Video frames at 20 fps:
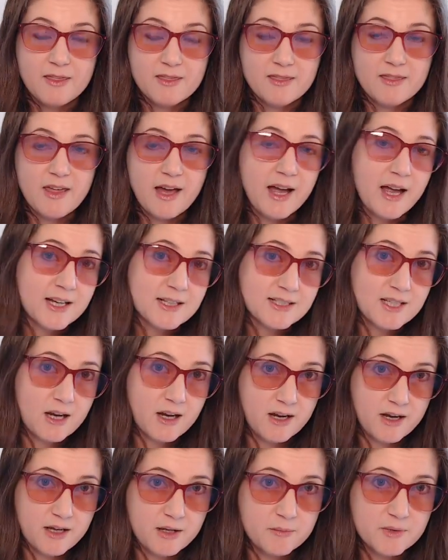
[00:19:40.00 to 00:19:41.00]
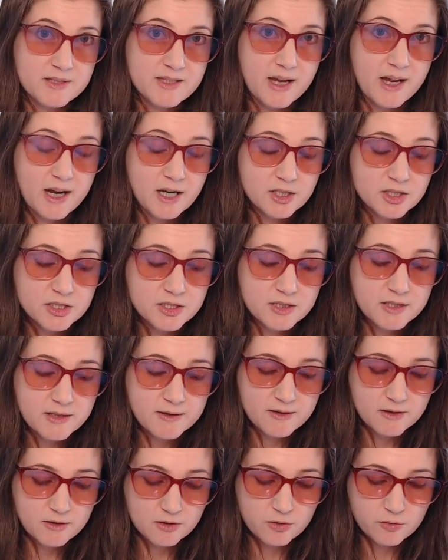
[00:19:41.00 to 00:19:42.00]
That time is actually
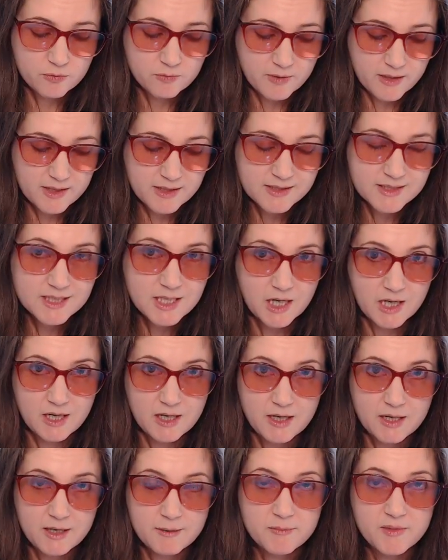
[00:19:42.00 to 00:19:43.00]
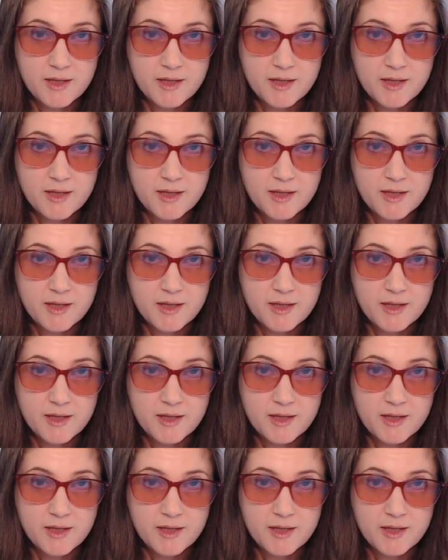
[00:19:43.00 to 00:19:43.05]
a great time.